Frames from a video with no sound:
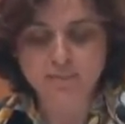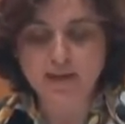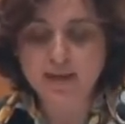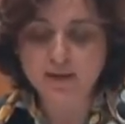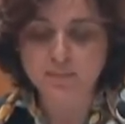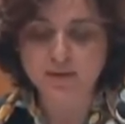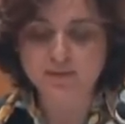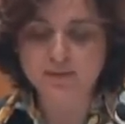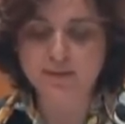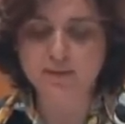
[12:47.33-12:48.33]

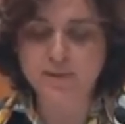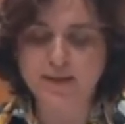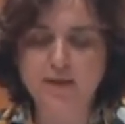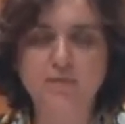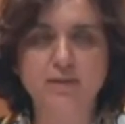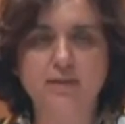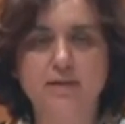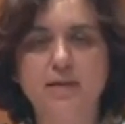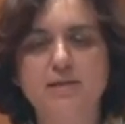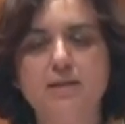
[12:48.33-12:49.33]
Labels that make evident
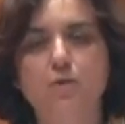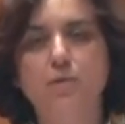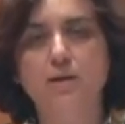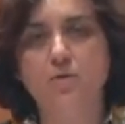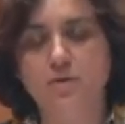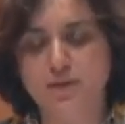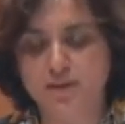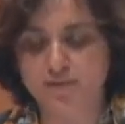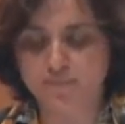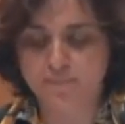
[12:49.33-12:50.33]
their secular
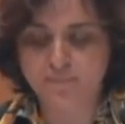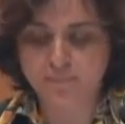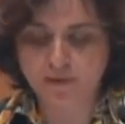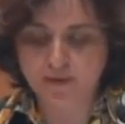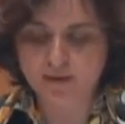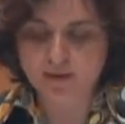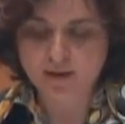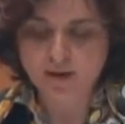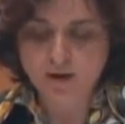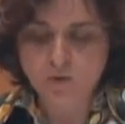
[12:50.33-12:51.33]
origin.
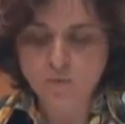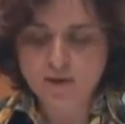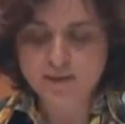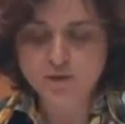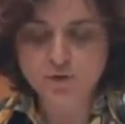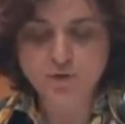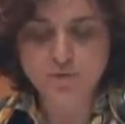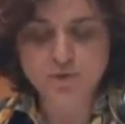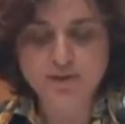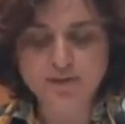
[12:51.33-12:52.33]
Once
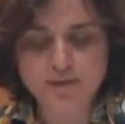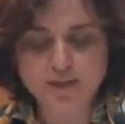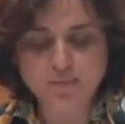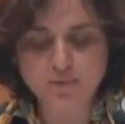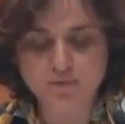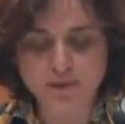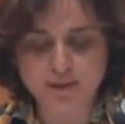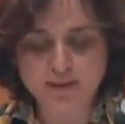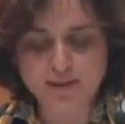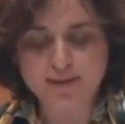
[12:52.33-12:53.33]
introduced in the church music,
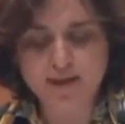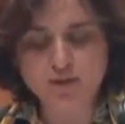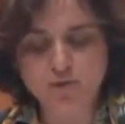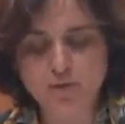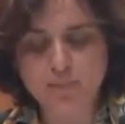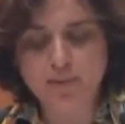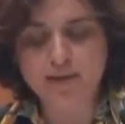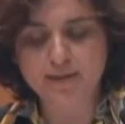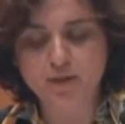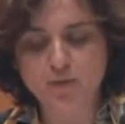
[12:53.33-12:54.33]
these sections were
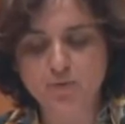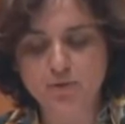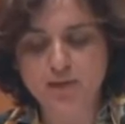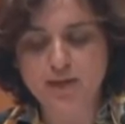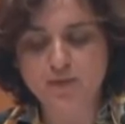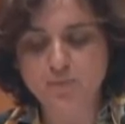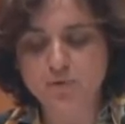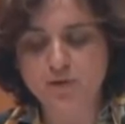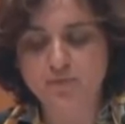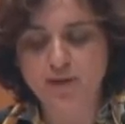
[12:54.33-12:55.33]
apparently used as
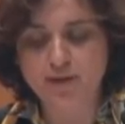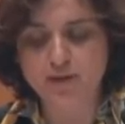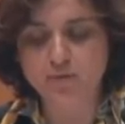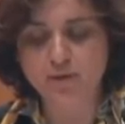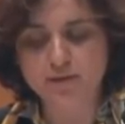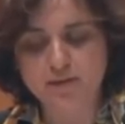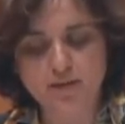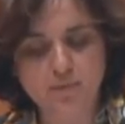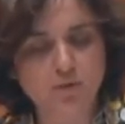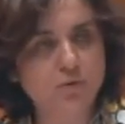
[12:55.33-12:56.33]
music filler during
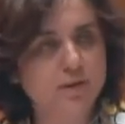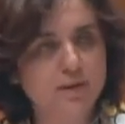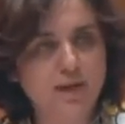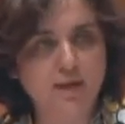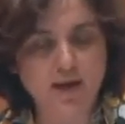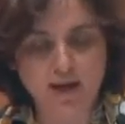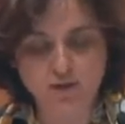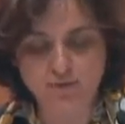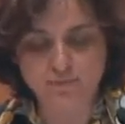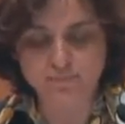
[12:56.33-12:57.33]
some liturgical
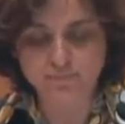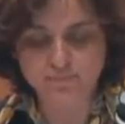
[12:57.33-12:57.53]
action.